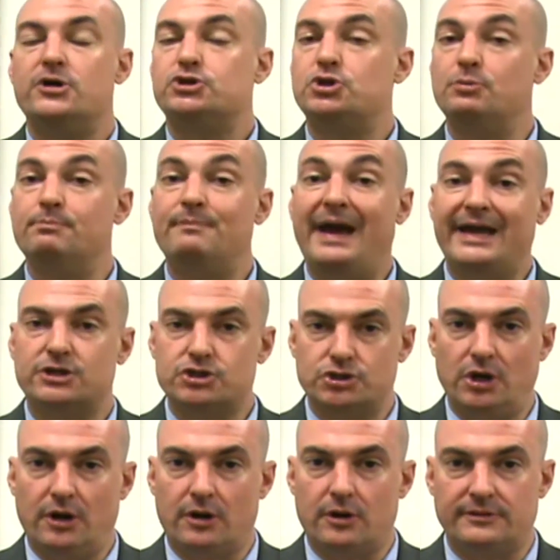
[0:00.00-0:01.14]
to make
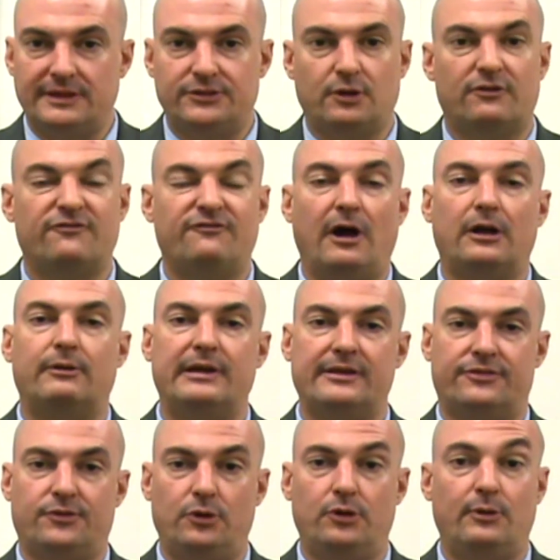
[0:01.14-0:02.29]
sure that they're following
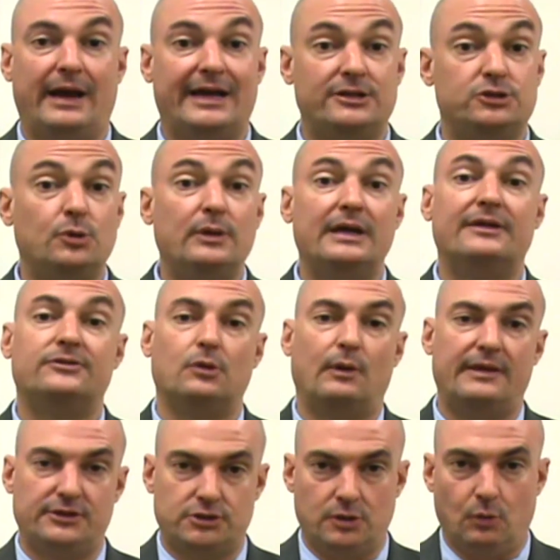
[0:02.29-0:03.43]
through and doing it the way
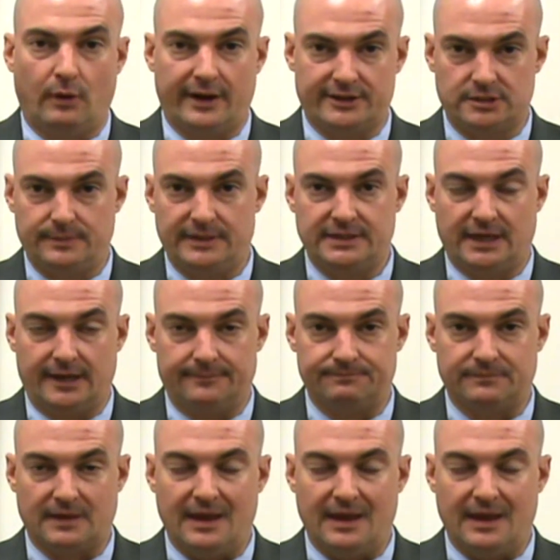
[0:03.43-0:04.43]
that you want it to be done.